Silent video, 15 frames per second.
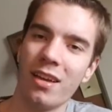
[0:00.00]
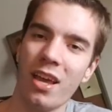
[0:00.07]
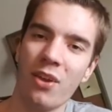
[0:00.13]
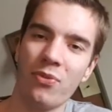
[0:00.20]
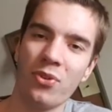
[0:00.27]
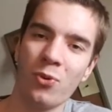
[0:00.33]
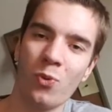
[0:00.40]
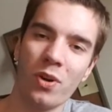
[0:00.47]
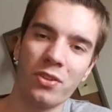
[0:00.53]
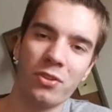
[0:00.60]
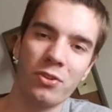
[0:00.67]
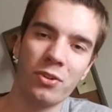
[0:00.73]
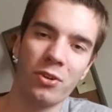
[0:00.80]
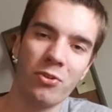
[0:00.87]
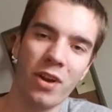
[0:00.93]
If you want to
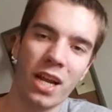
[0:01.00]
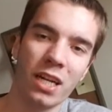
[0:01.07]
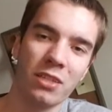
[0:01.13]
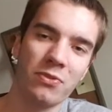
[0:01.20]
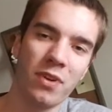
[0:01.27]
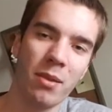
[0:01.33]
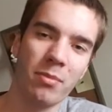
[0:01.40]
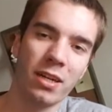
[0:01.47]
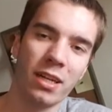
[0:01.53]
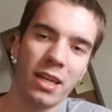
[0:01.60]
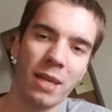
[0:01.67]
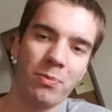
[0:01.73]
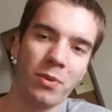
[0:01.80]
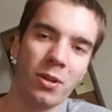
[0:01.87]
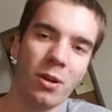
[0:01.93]
join the Reckless family,
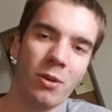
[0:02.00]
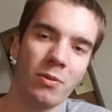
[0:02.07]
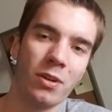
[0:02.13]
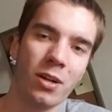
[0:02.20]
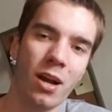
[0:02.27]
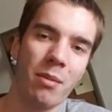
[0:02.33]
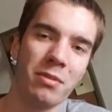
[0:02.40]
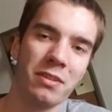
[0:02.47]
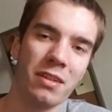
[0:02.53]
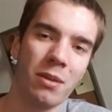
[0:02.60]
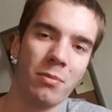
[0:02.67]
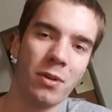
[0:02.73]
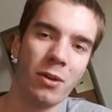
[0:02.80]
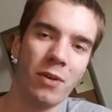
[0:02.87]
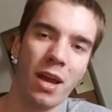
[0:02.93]
let me know in the comments
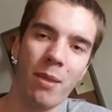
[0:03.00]
down below.